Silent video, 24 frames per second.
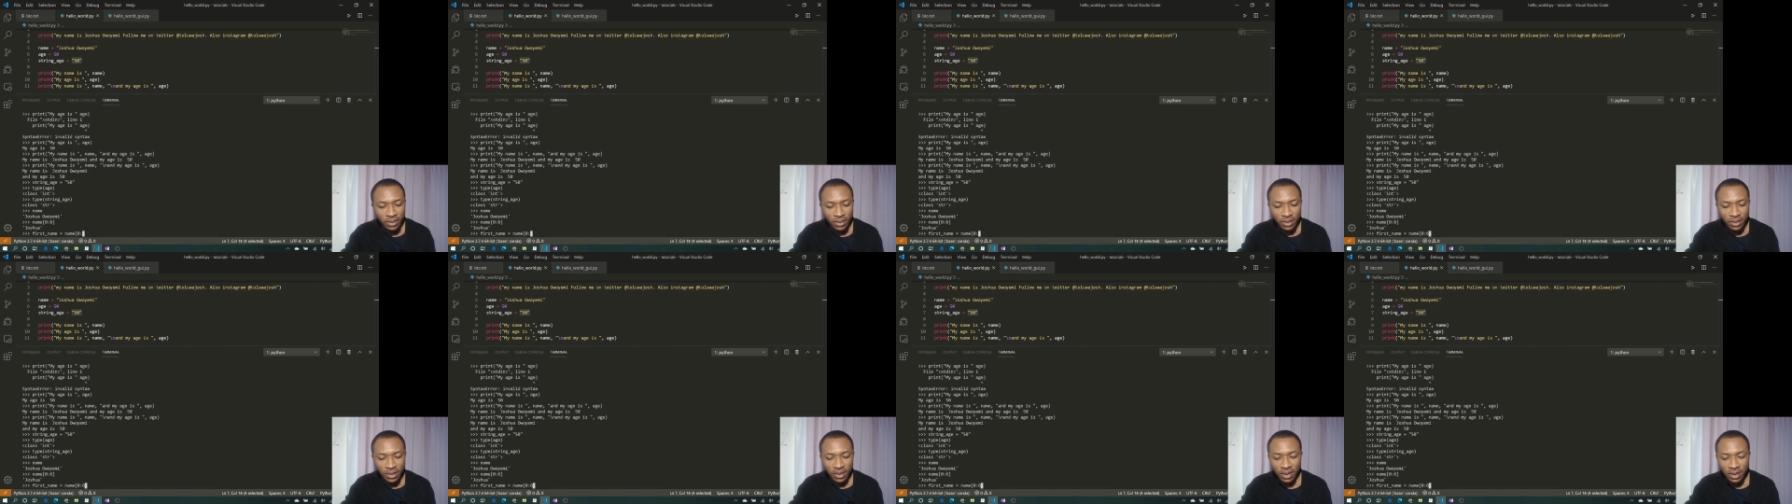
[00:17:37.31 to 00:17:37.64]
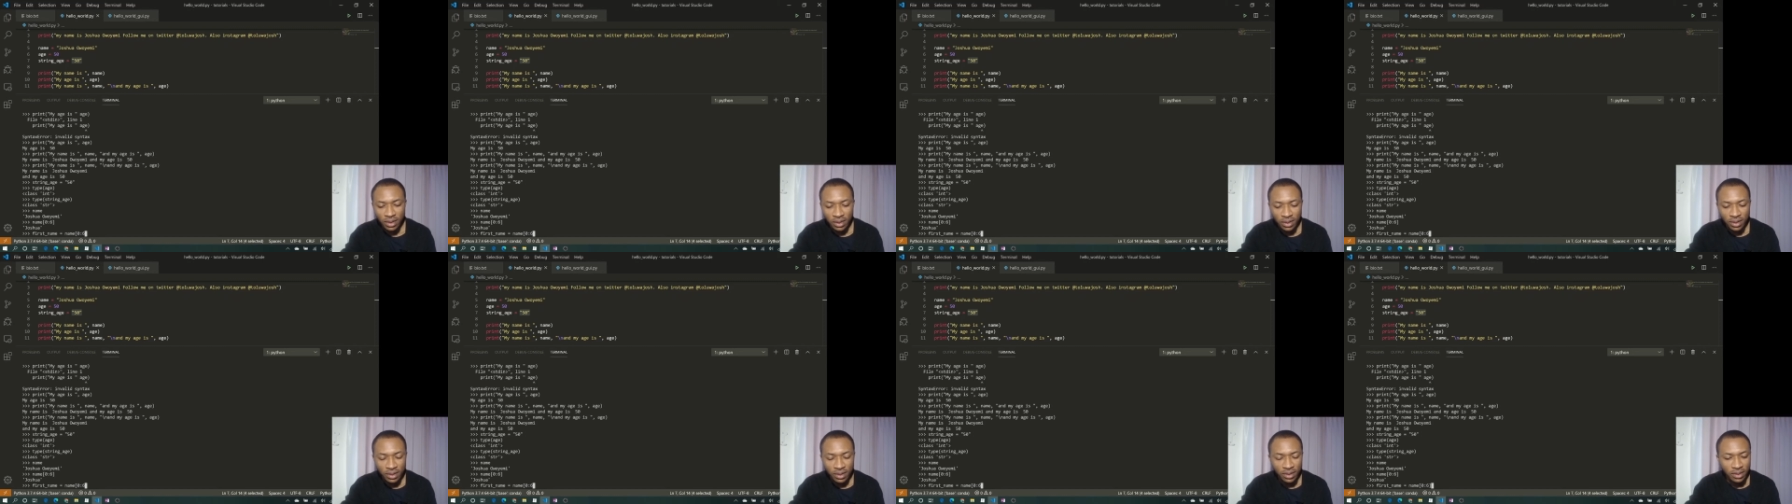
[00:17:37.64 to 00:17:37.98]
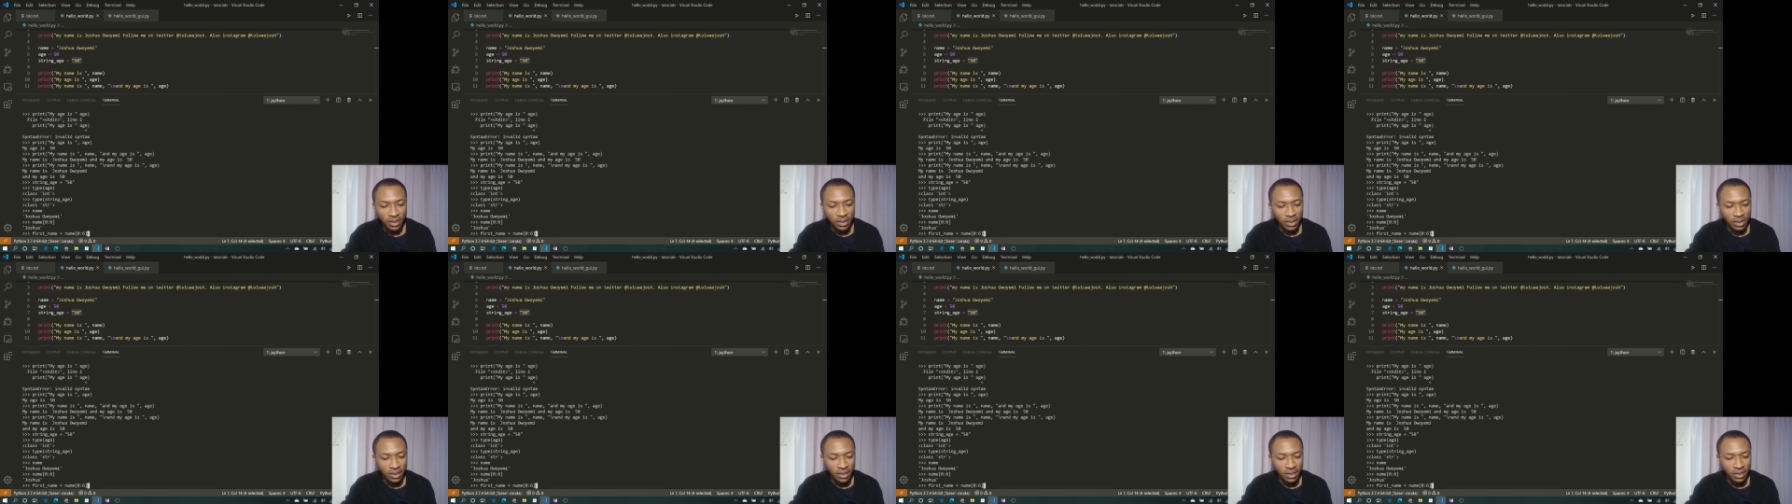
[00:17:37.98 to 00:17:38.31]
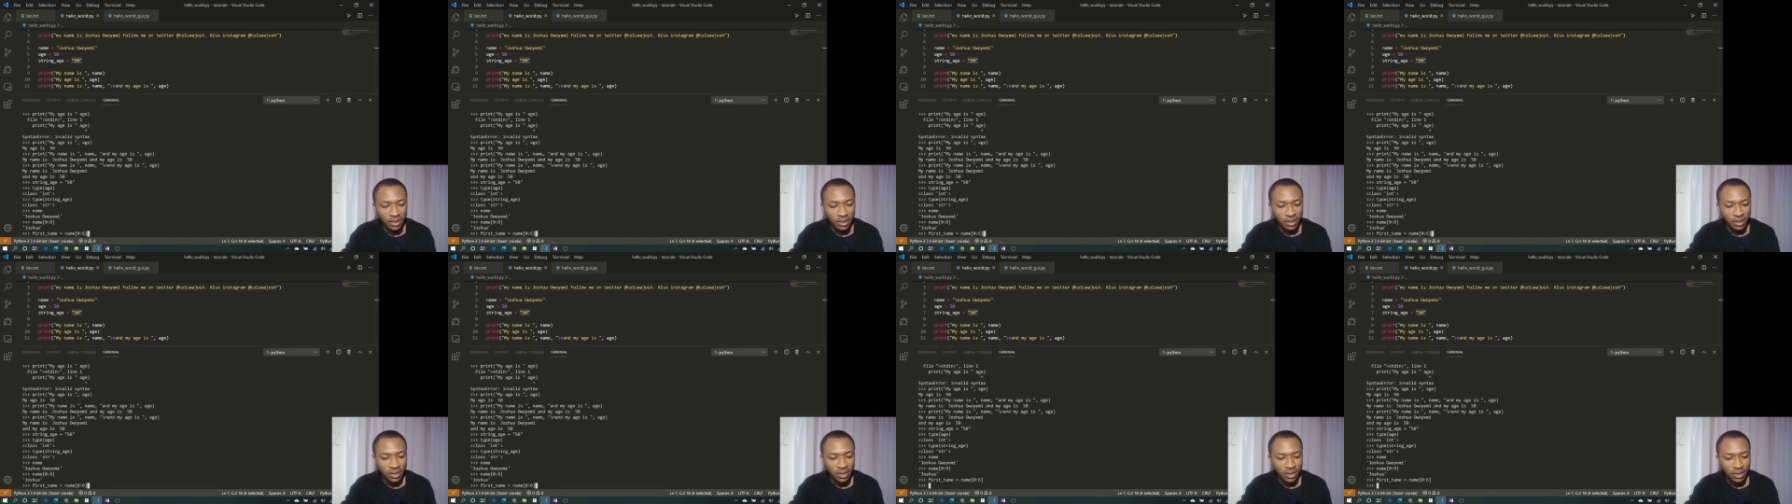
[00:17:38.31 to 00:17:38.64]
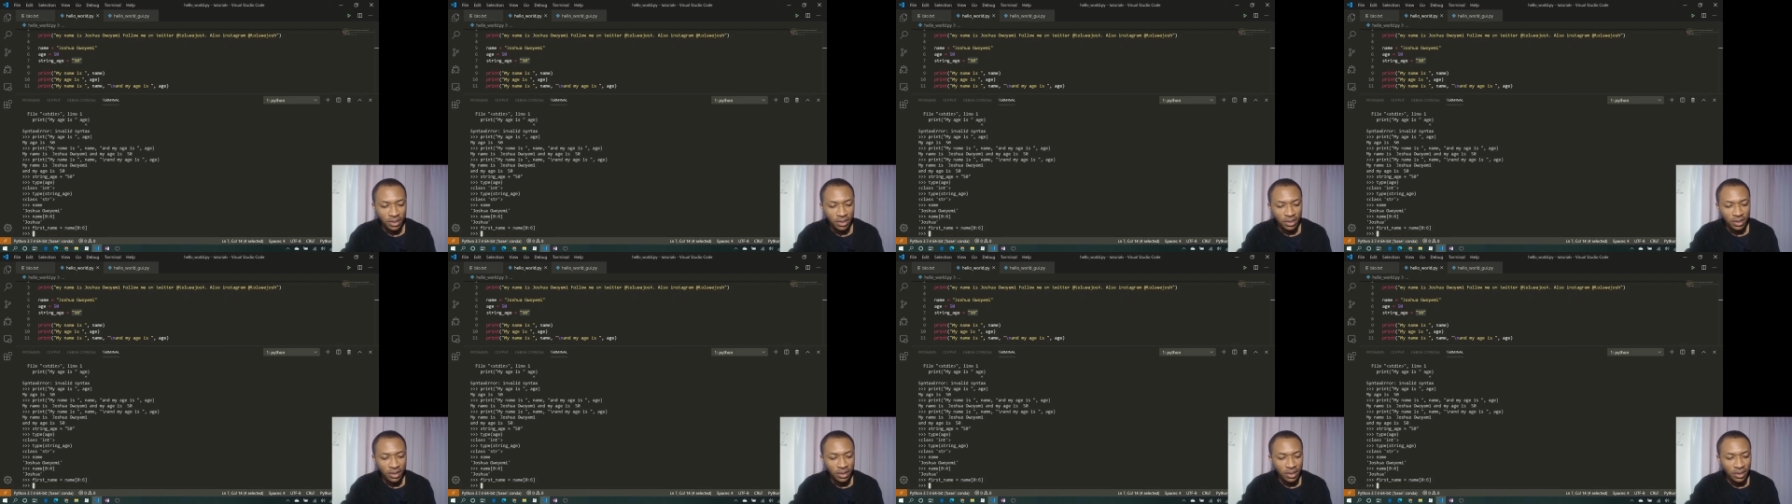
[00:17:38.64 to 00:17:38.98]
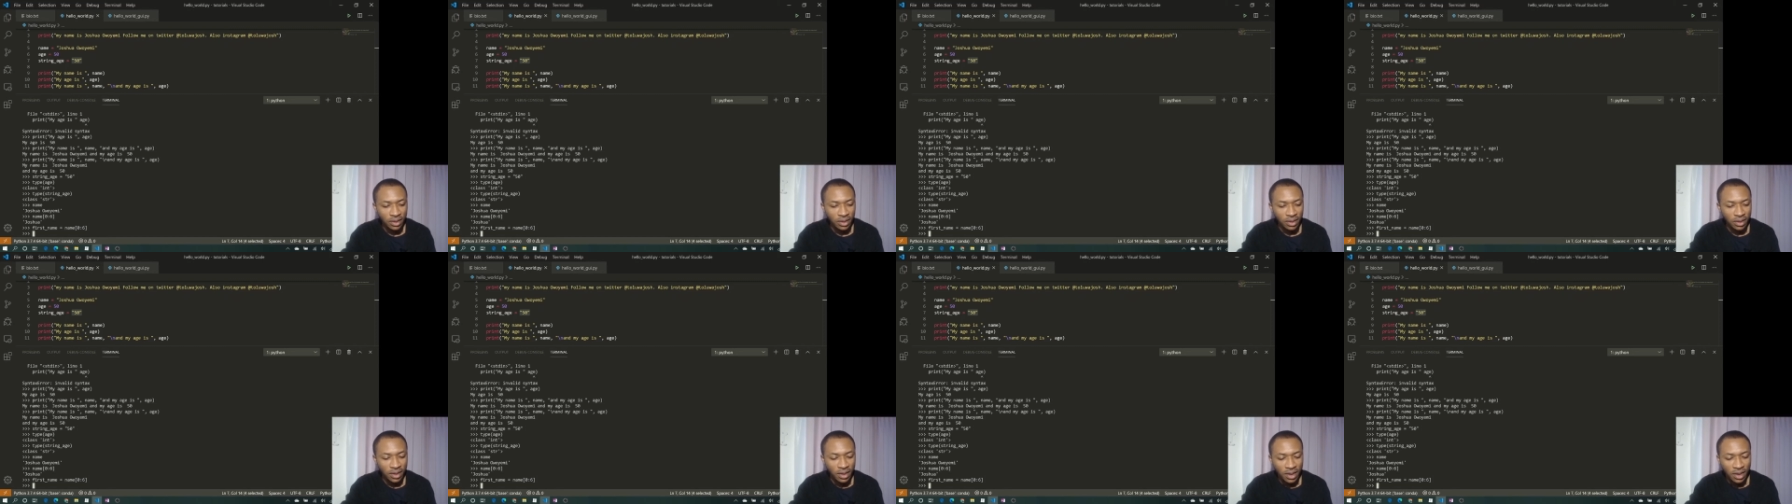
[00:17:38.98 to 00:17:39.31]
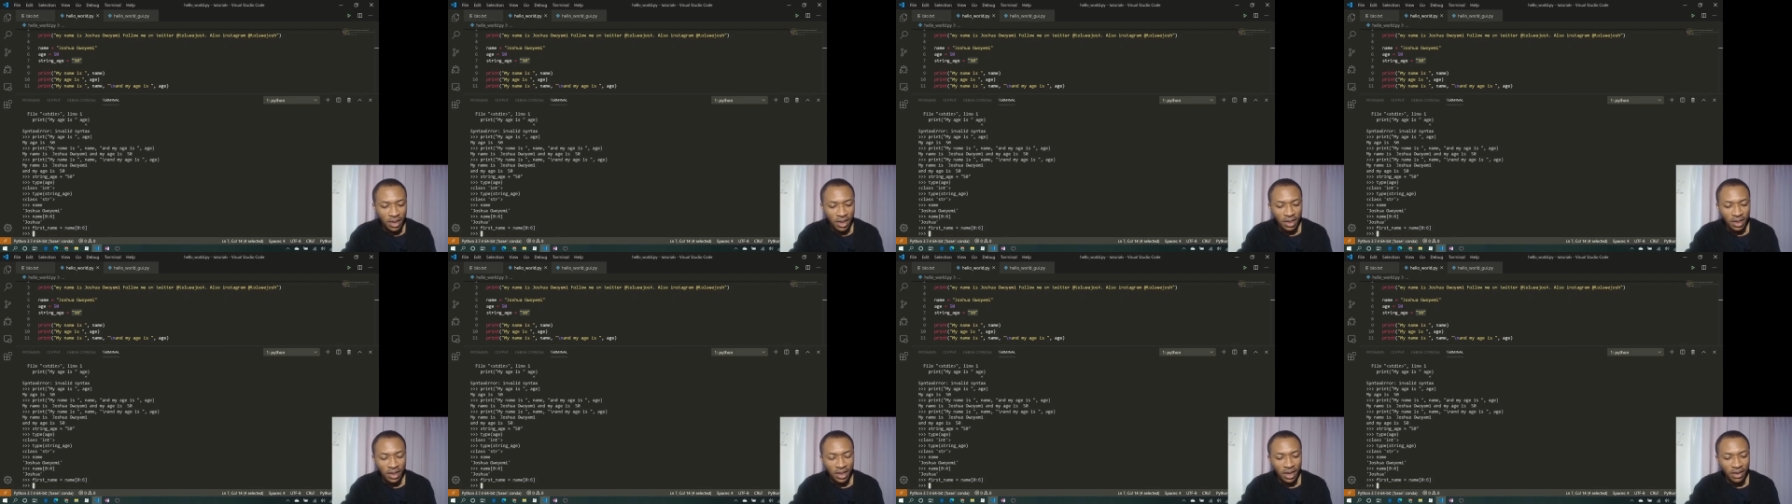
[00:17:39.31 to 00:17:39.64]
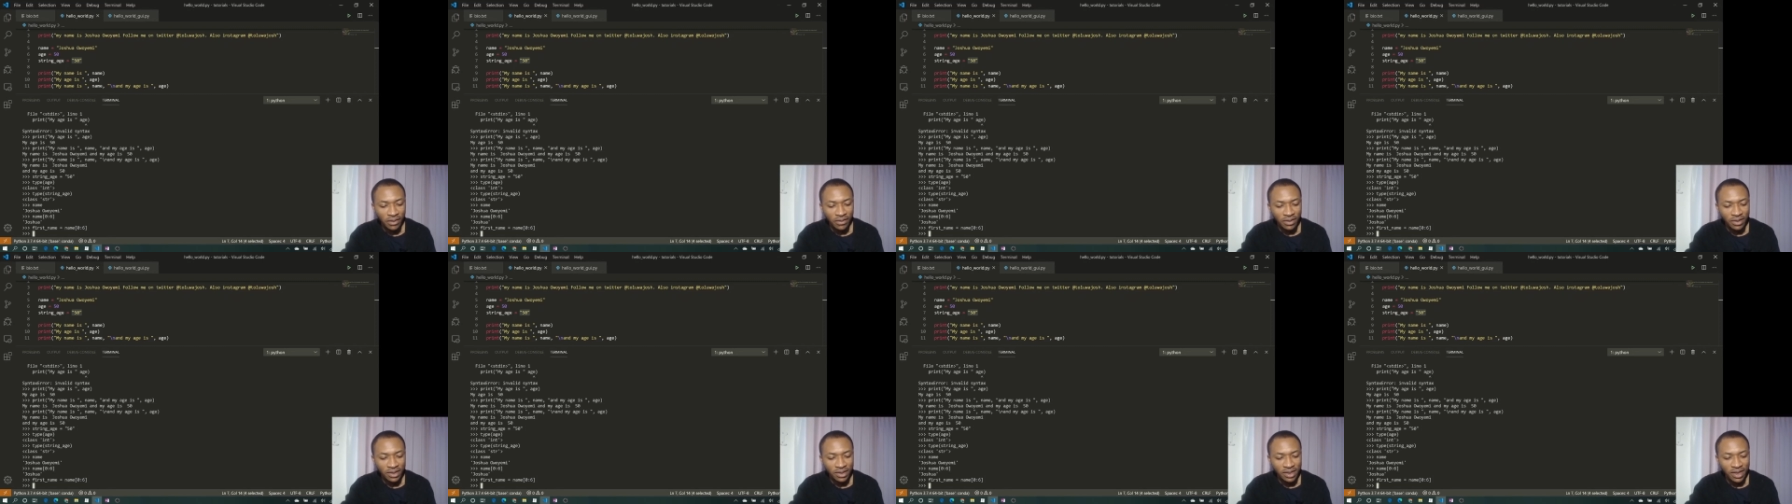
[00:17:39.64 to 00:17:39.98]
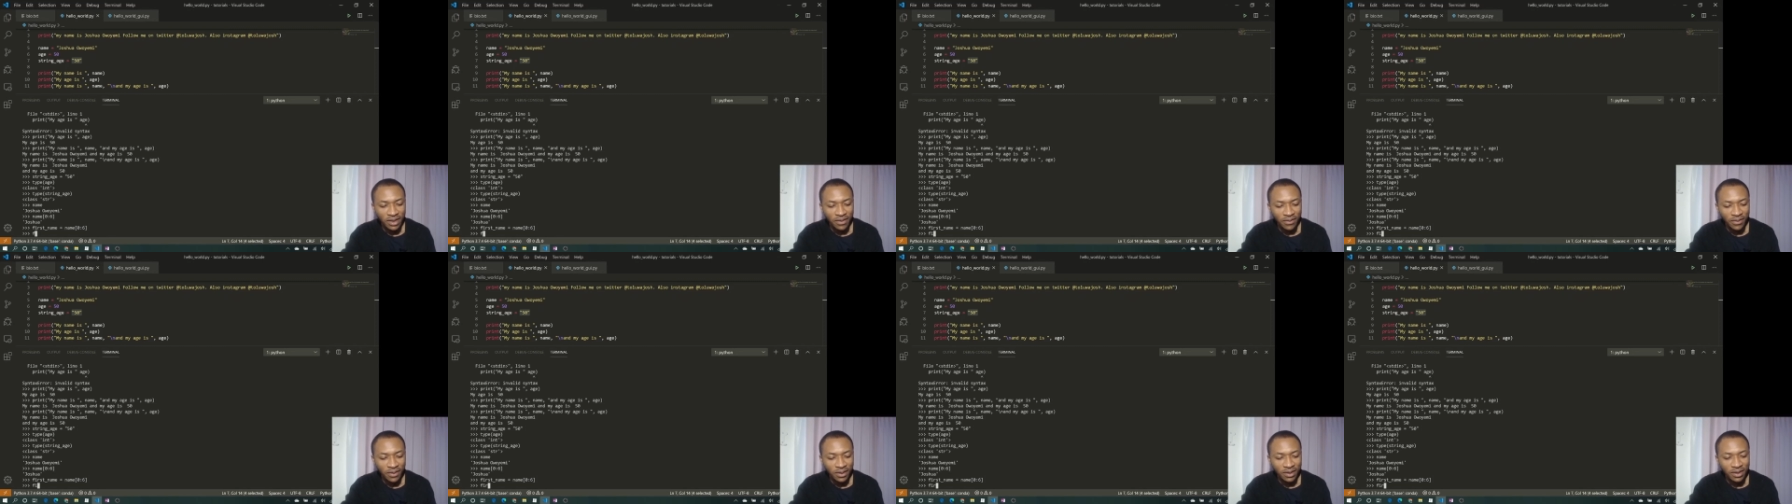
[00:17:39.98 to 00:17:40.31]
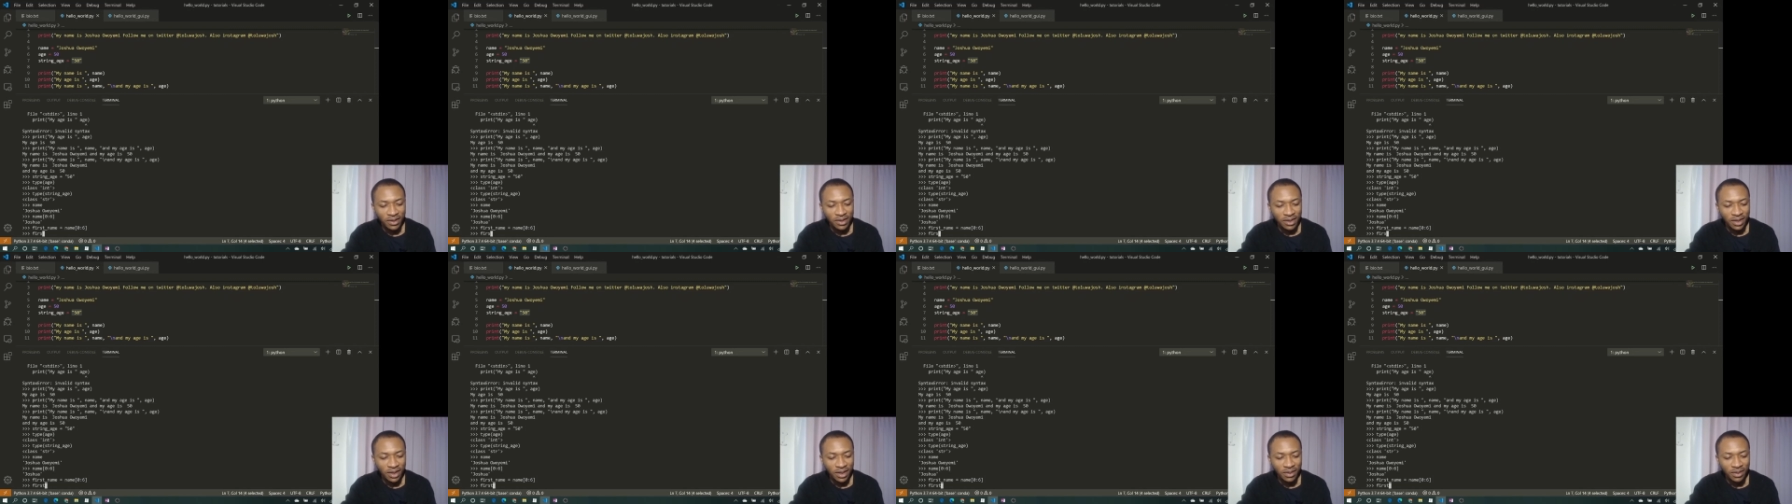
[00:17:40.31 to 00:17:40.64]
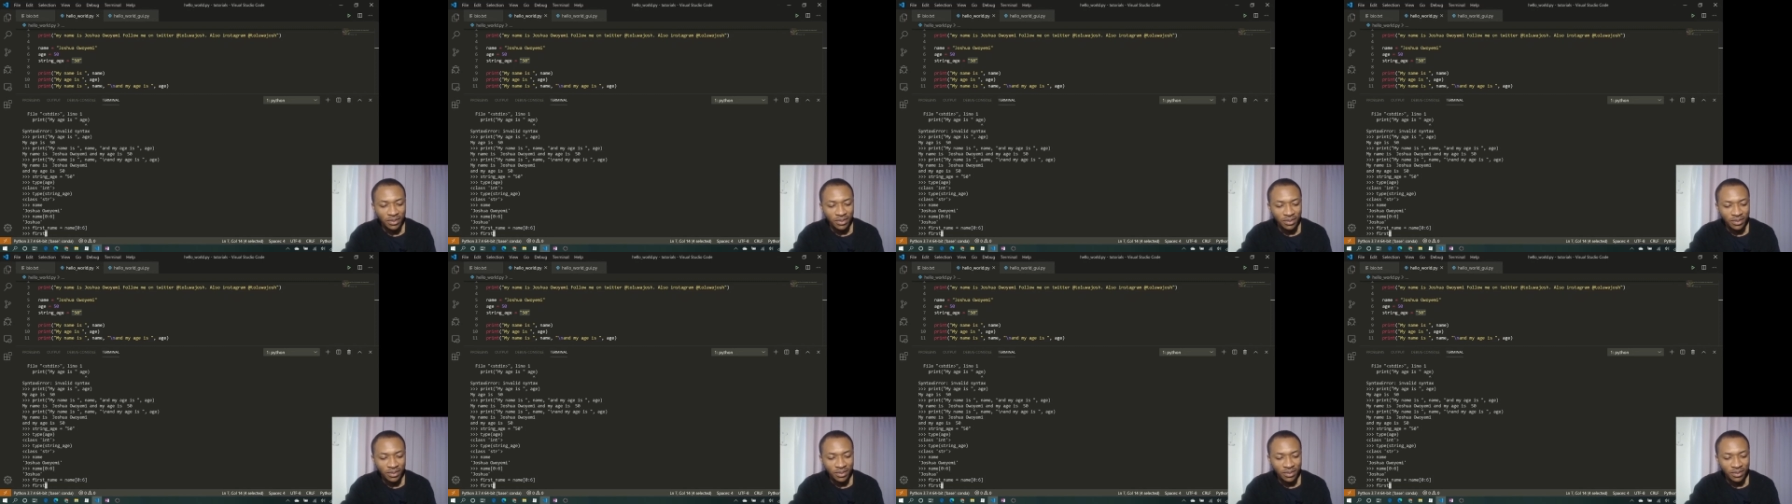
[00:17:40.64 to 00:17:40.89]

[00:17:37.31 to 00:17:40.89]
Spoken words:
6. And now if you say first name,